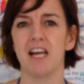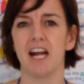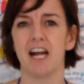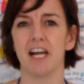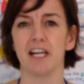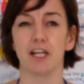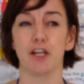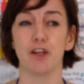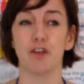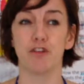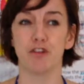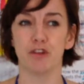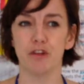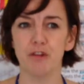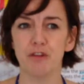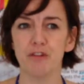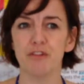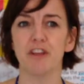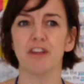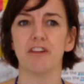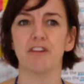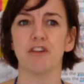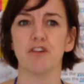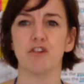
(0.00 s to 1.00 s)
and I do
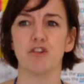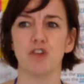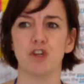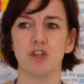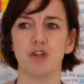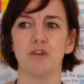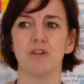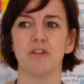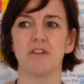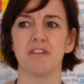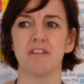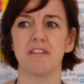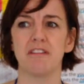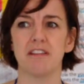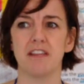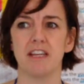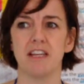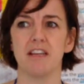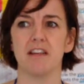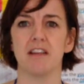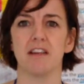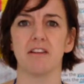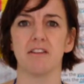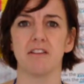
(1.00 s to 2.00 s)
think the students
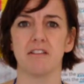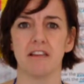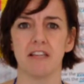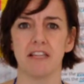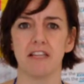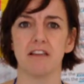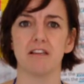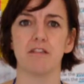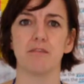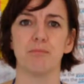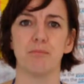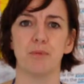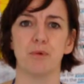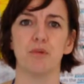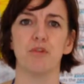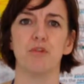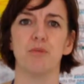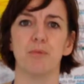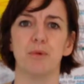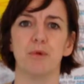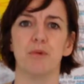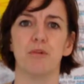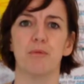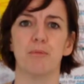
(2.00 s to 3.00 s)
see those links more
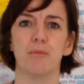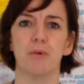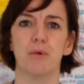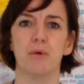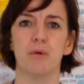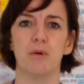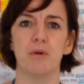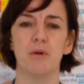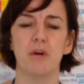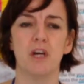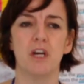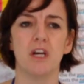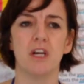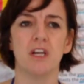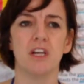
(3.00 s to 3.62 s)
and more and more.